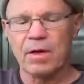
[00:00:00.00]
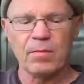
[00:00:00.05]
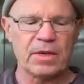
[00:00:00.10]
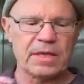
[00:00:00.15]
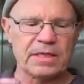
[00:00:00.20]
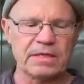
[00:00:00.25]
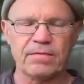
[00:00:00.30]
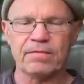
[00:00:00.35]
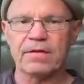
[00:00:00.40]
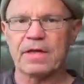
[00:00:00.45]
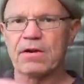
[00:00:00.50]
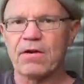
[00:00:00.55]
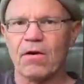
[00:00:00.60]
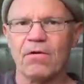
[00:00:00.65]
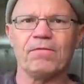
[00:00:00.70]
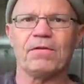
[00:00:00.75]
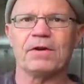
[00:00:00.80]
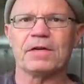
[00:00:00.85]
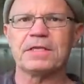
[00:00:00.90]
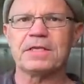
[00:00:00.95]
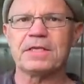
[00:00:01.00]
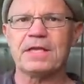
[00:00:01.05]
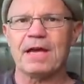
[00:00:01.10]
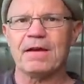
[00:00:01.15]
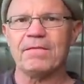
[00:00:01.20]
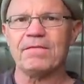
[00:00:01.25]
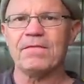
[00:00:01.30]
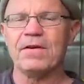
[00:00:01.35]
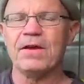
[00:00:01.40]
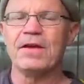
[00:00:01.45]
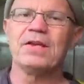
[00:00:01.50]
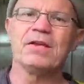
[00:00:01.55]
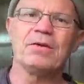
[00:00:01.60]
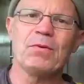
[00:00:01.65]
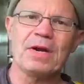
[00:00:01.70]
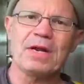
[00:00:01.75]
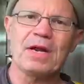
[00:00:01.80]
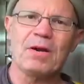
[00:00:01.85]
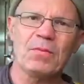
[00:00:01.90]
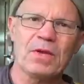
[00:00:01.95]
Because if they're not very stiff,
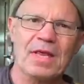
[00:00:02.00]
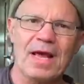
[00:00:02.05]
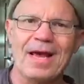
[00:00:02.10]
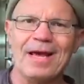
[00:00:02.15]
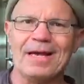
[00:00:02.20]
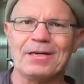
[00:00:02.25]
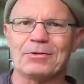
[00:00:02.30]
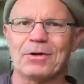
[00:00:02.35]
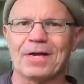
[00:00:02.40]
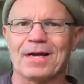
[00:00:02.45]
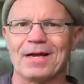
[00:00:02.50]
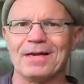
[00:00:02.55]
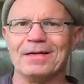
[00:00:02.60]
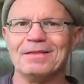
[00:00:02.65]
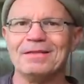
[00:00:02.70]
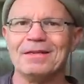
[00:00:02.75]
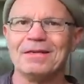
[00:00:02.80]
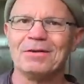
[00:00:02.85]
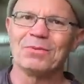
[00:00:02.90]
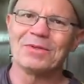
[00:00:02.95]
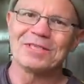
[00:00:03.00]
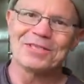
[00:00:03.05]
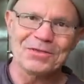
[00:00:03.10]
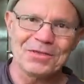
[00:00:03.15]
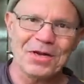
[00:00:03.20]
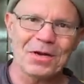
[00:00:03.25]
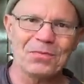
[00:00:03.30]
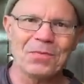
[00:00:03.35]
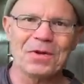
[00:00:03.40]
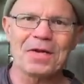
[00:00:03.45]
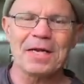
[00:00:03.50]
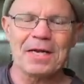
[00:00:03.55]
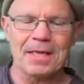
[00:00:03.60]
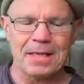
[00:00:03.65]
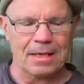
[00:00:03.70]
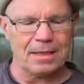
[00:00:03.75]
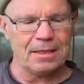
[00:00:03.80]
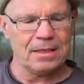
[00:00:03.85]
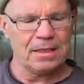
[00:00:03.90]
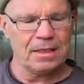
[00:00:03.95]
you end up with a hair trigger, which you don't want
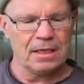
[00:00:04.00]
either.